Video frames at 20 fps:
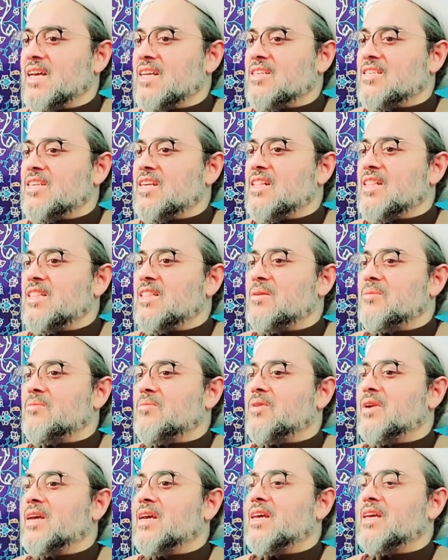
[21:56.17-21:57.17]
till the
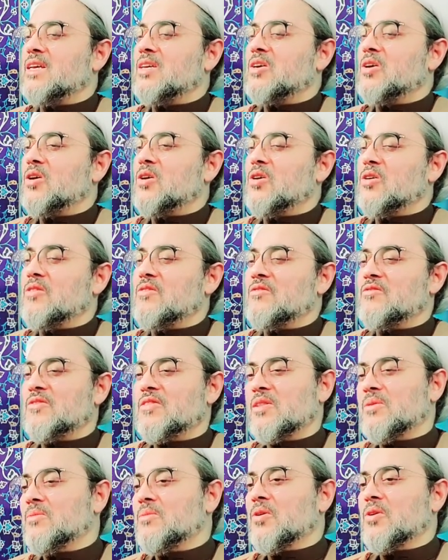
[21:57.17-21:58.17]
break of
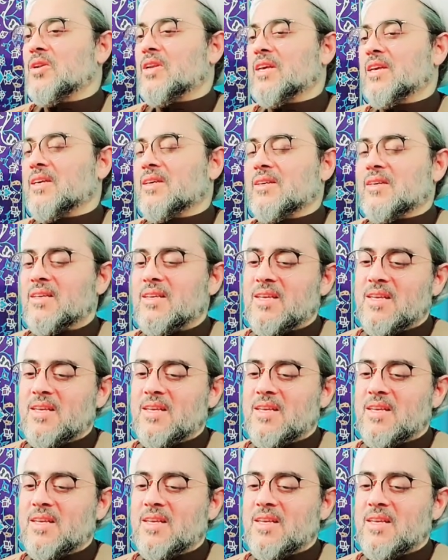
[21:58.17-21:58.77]
the morning.